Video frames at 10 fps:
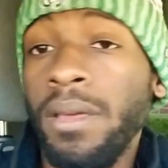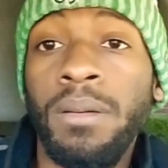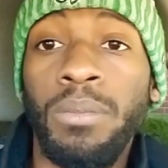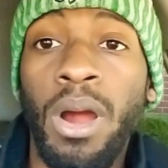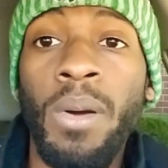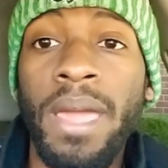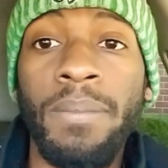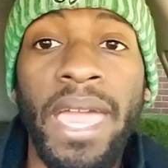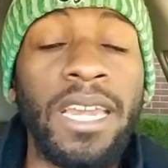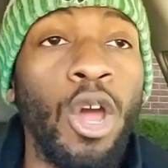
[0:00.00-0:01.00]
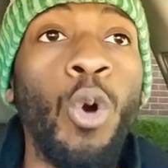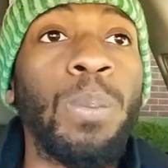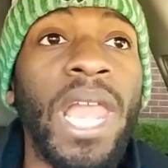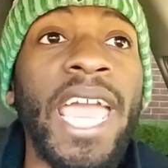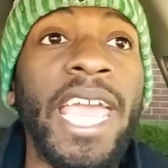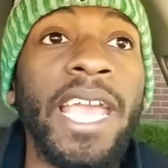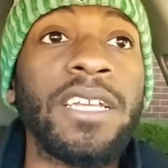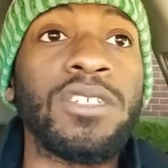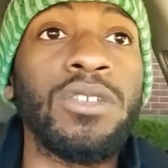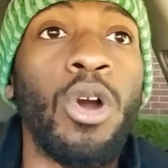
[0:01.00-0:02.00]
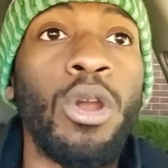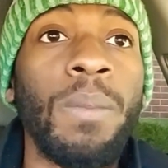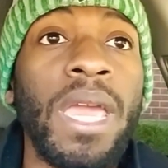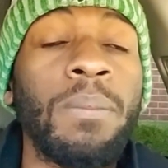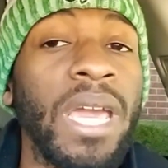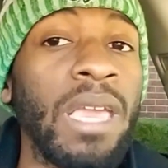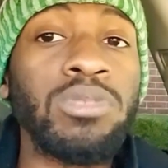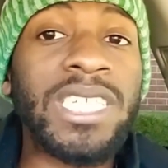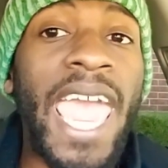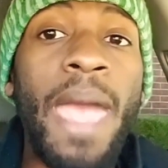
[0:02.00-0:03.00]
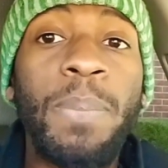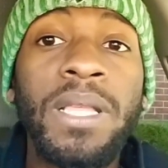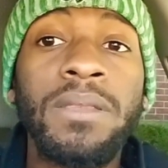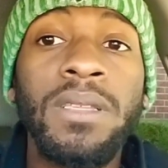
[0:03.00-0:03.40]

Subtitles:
bro ain't make no plays. You know what I mean? But he was capping.